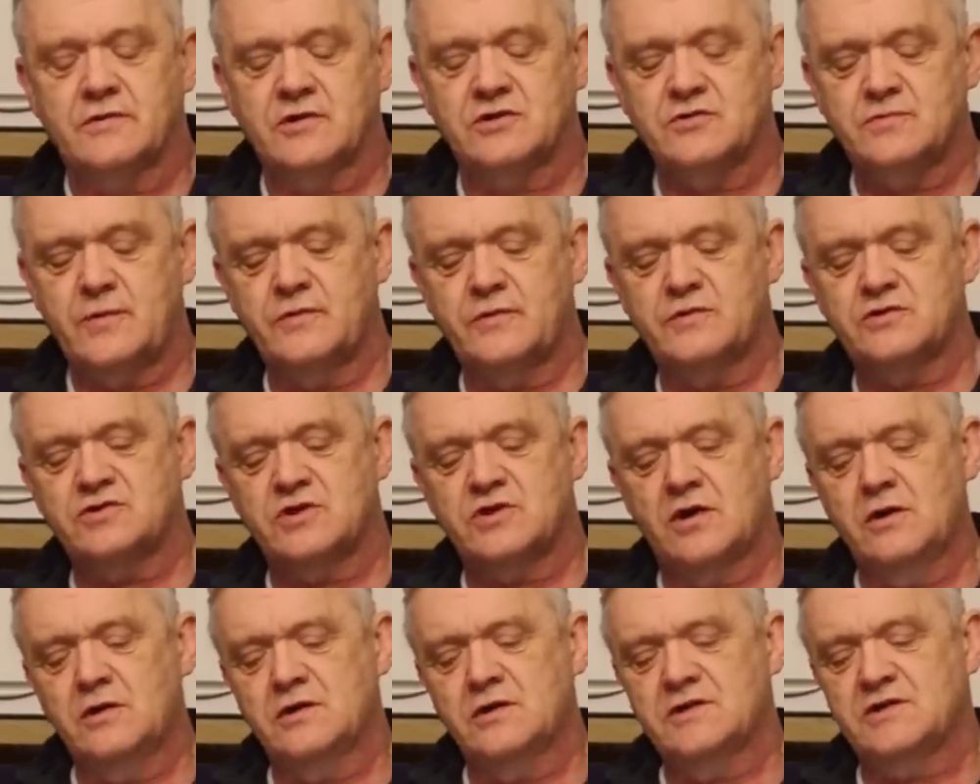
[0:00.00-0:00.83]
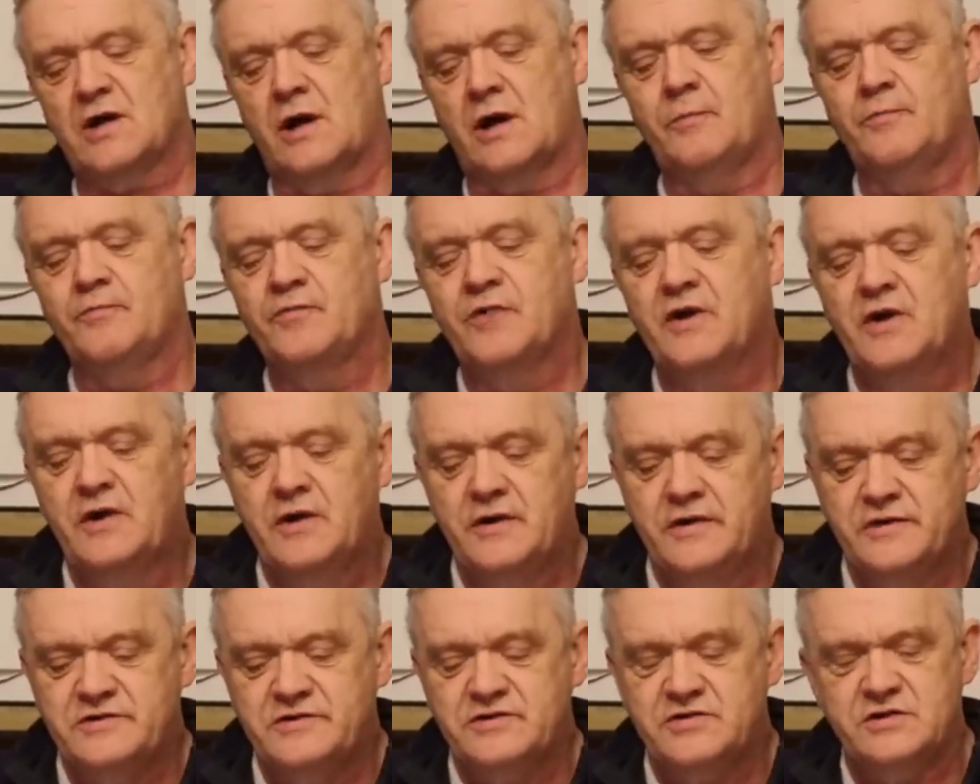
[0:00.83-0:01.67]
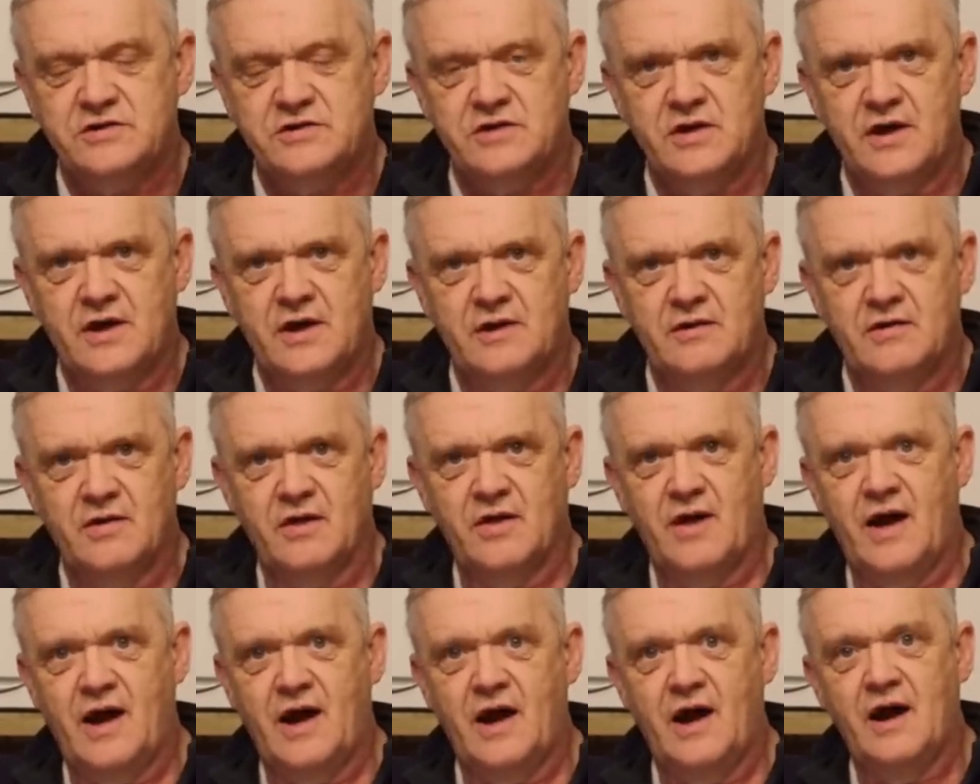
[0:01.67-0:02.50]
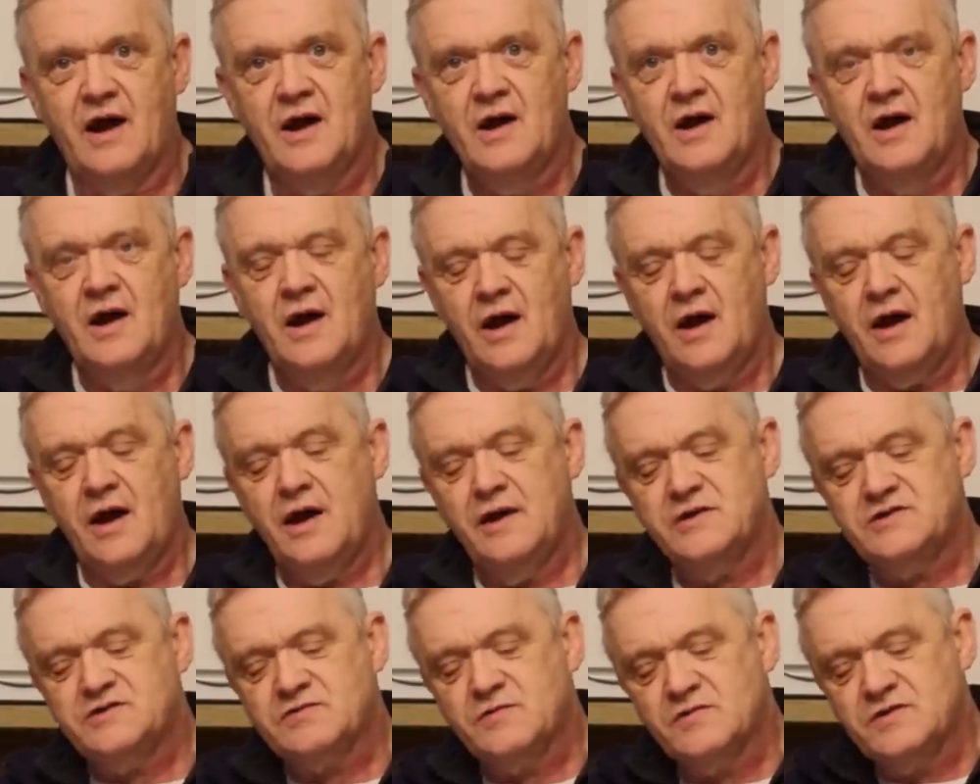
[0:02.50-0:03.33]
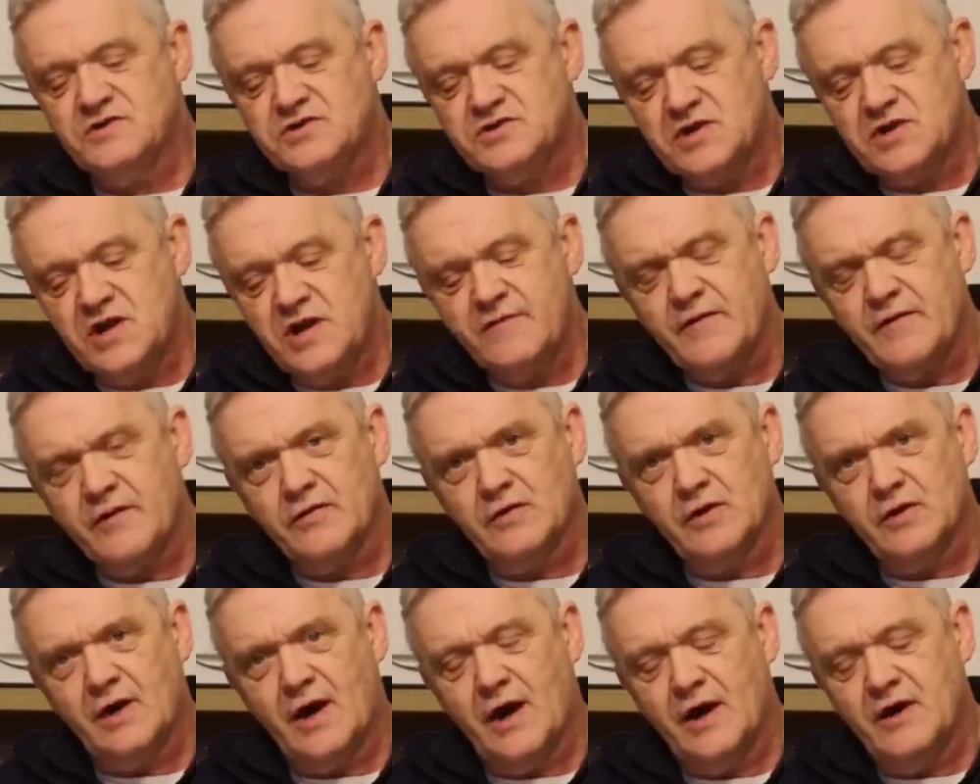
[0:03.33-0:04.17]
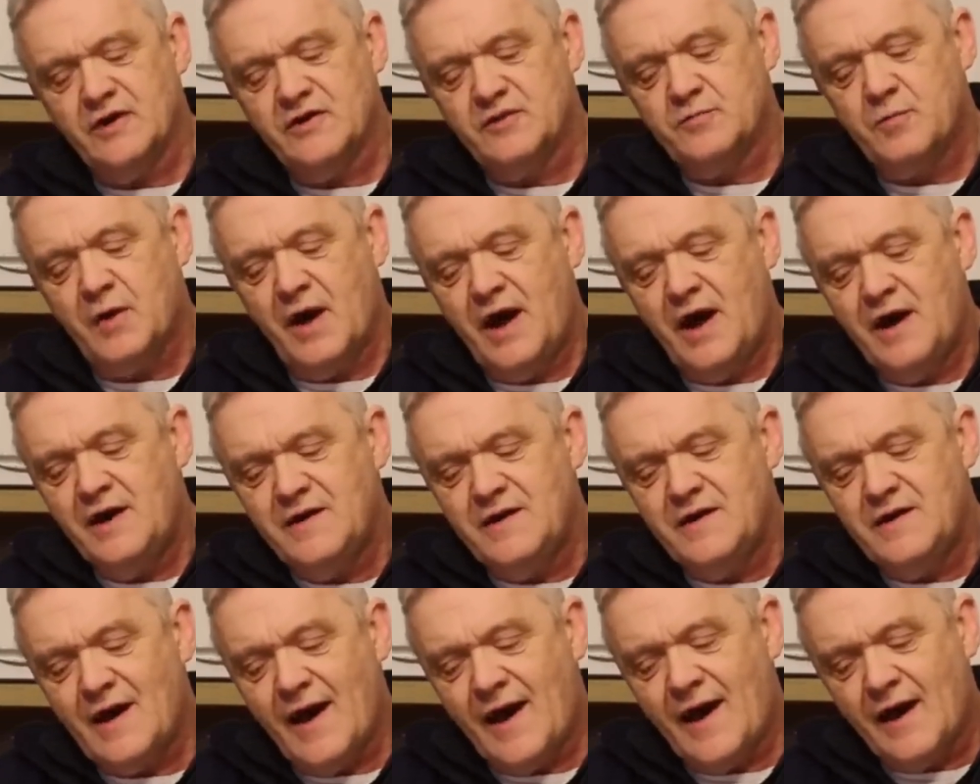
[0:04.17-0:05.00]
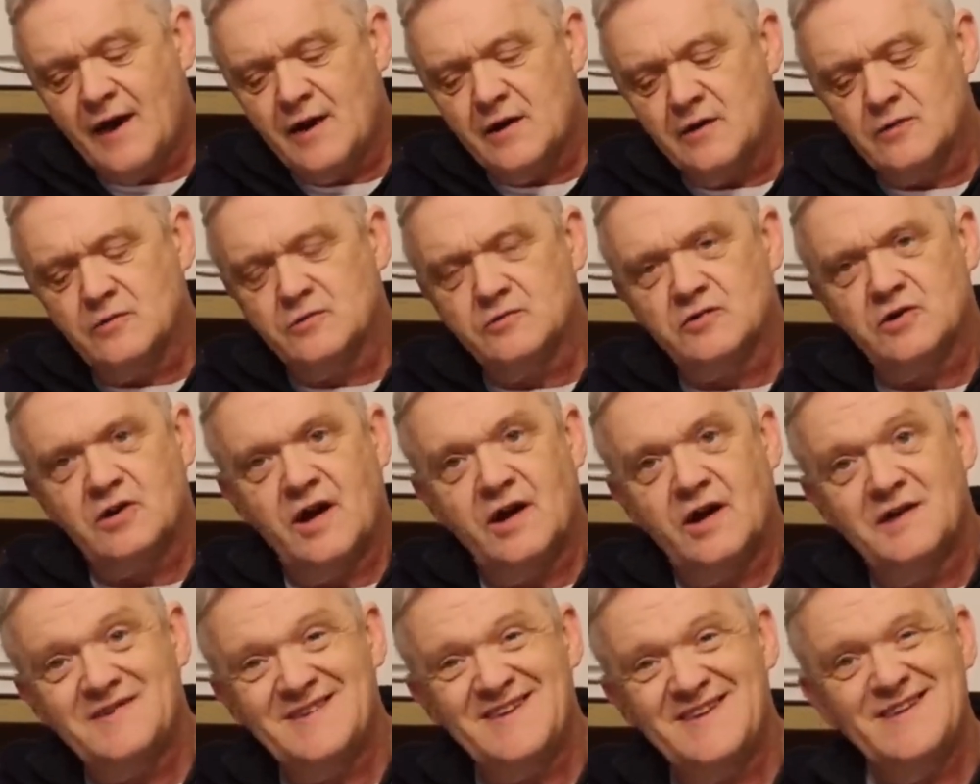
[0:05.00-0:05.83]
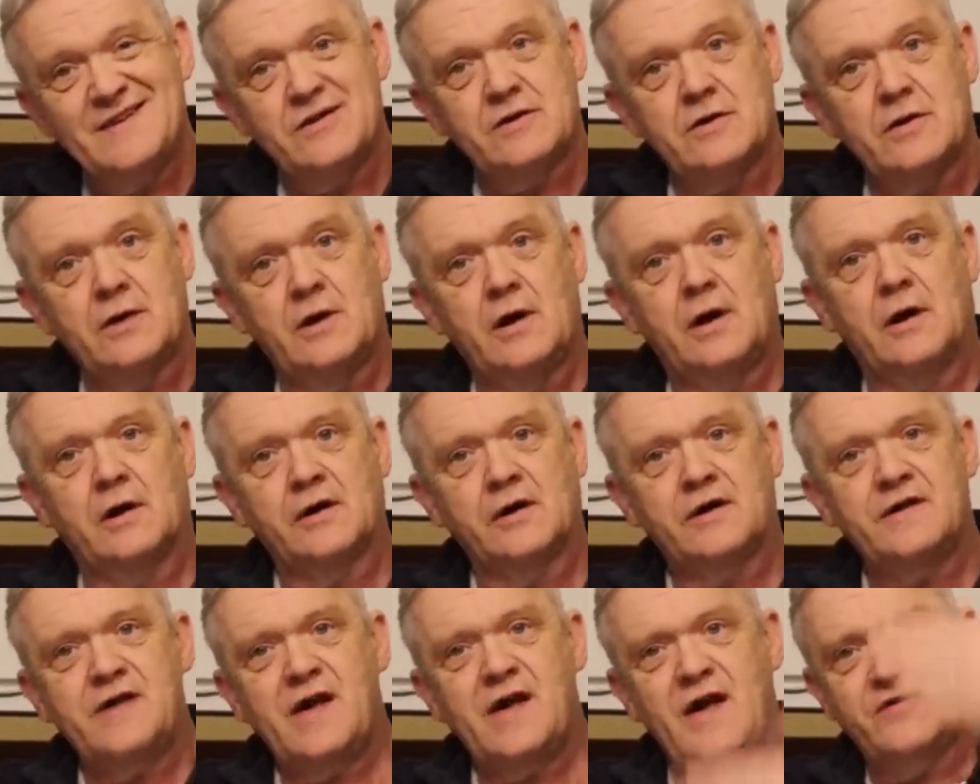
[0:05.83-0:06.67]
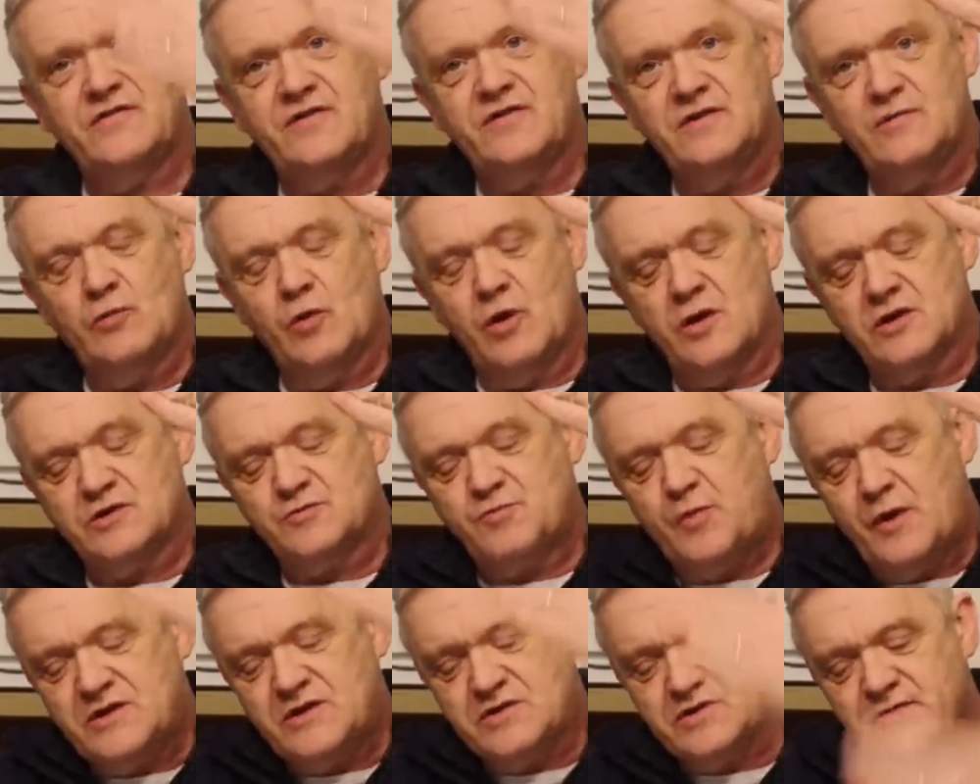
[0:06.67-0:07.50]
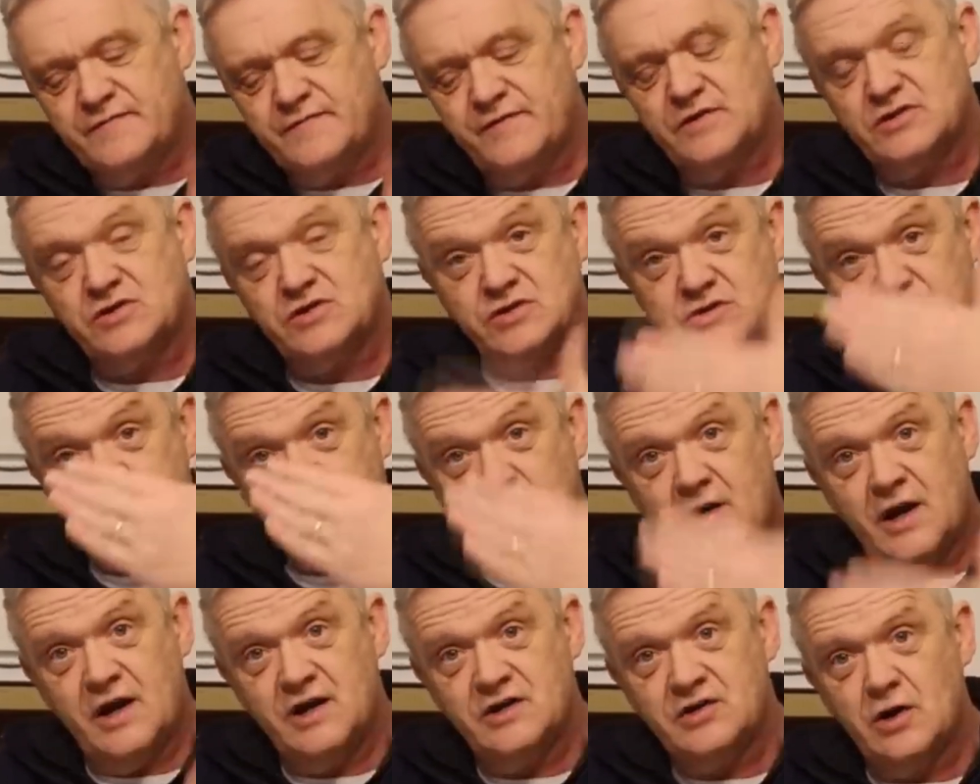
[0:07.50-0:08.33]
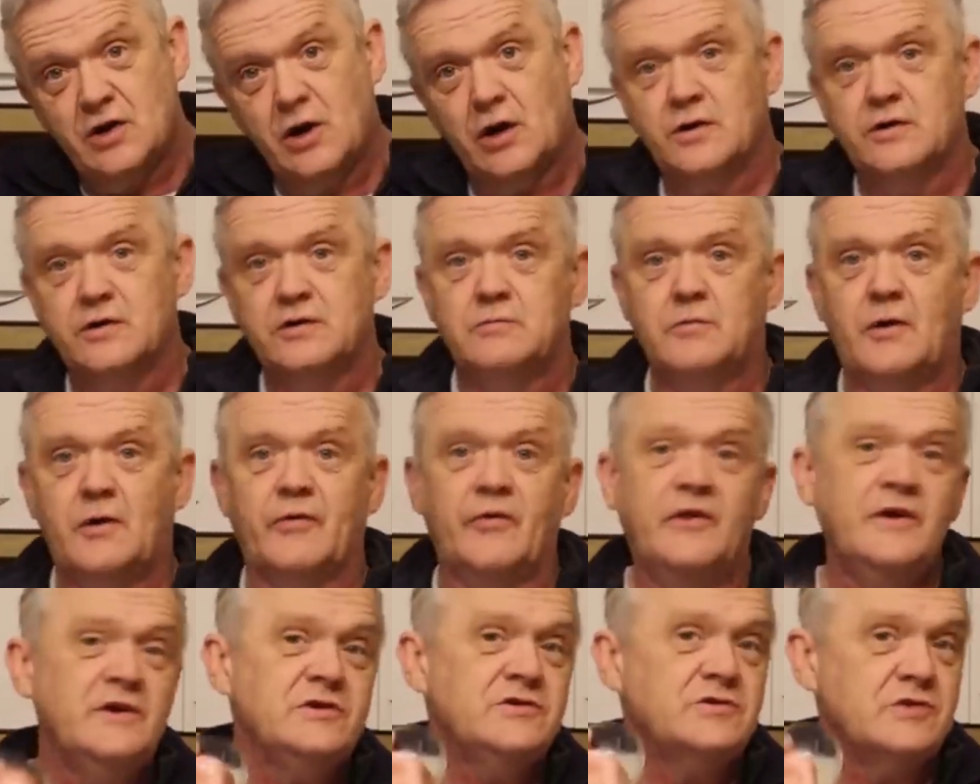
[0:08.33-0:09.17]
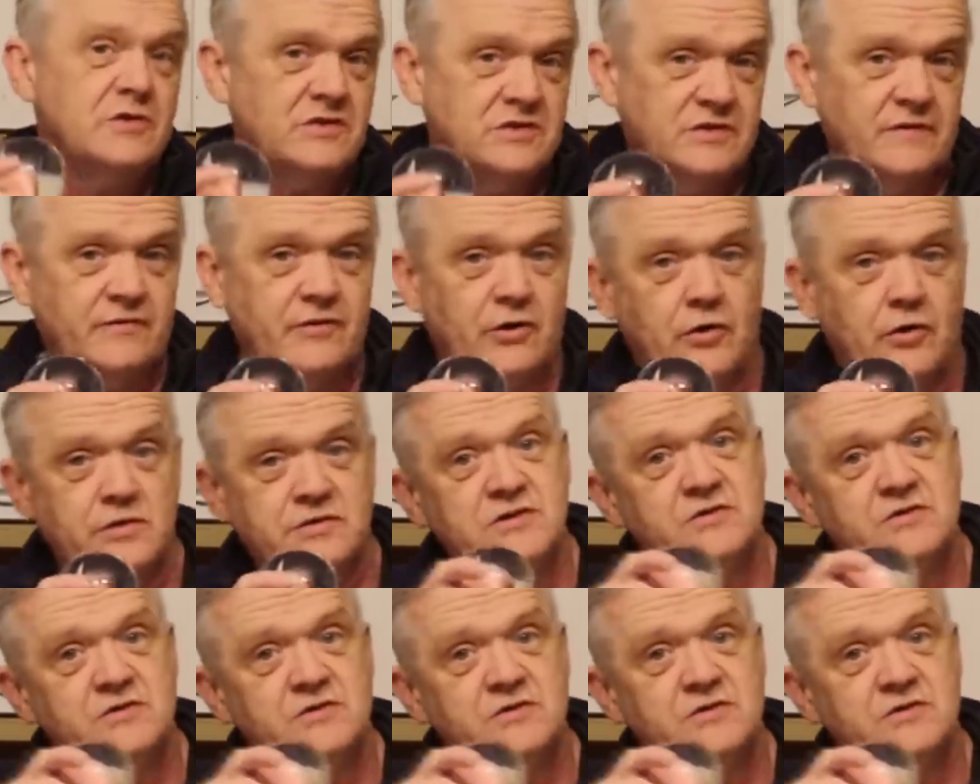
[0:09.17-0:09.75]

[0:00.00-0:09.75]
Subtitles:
So because when the solar cell is sitting out there, it's receiving the light, but any angled light it can't get. It works best if it's straight on. And what this does, of